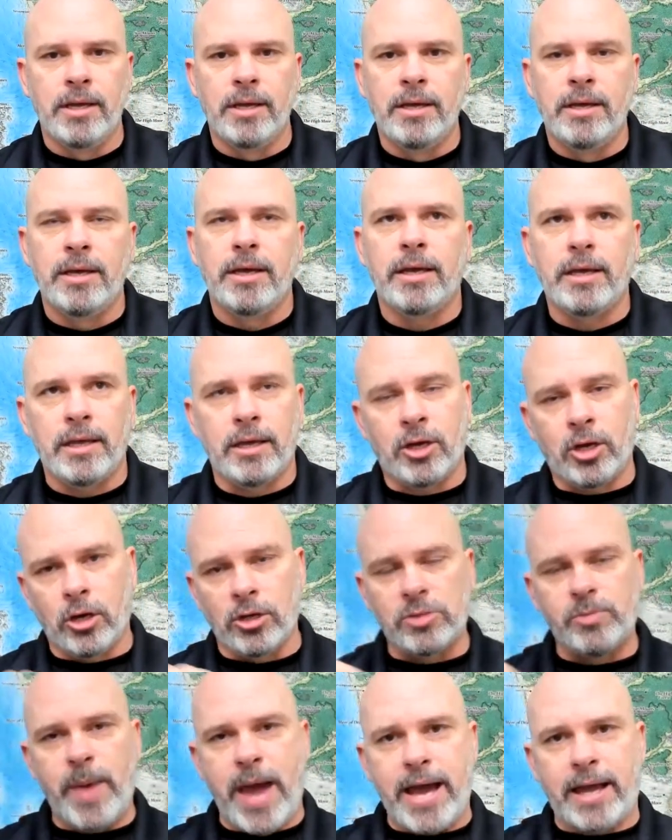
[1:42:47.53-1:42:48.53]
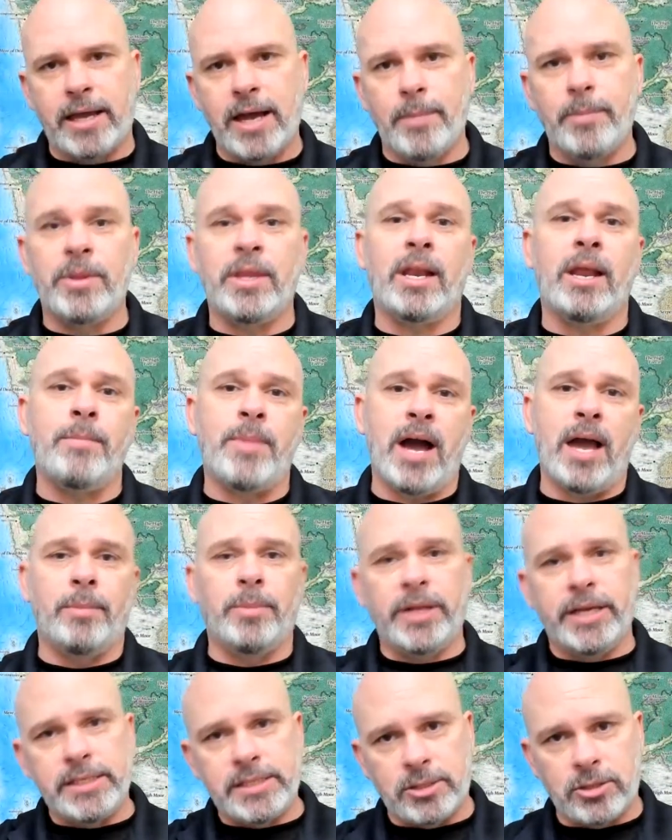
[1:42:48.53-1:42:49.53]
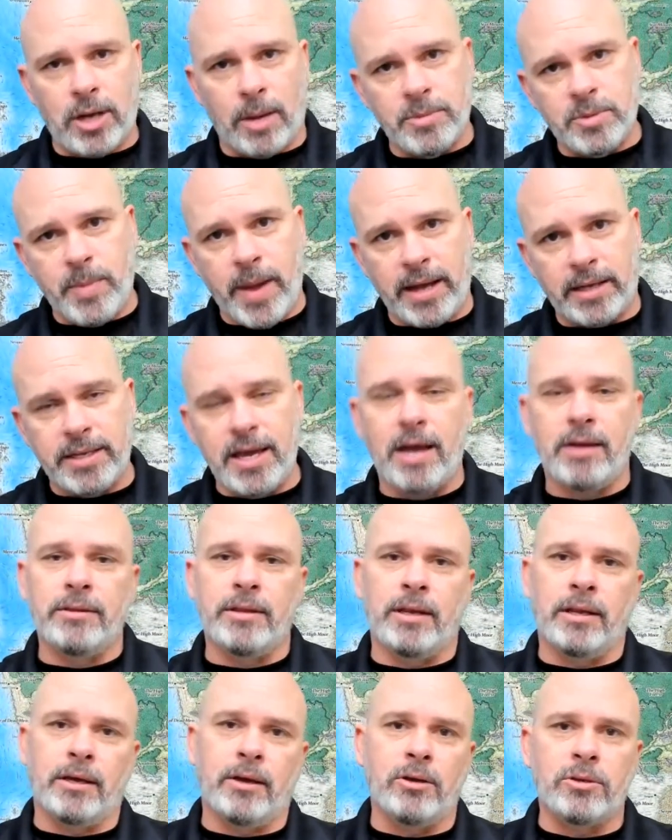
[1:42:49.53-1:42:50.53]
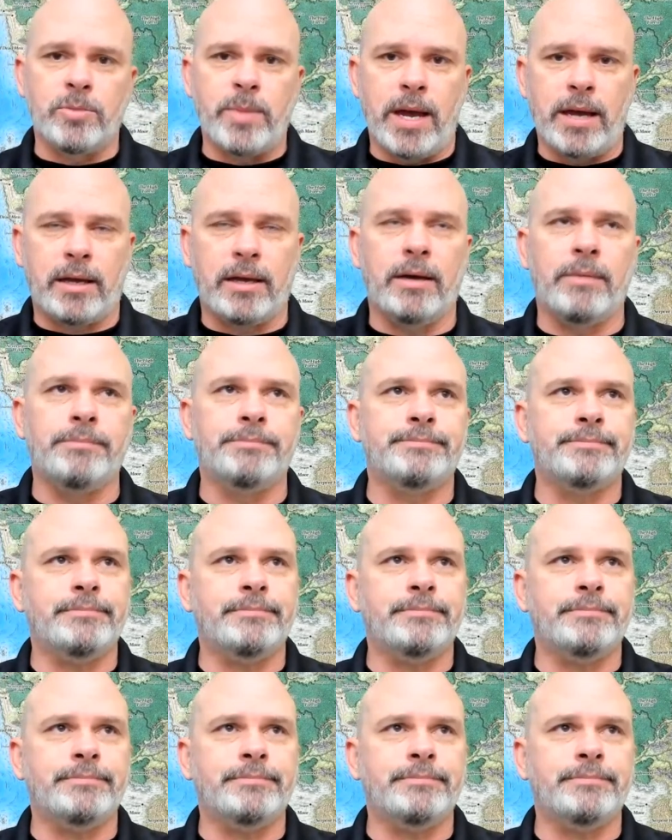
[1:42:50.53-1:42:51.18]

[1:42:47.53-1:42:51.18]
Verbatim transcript: It goes back up, and then I buy a place. It drops back down, then it goes back up.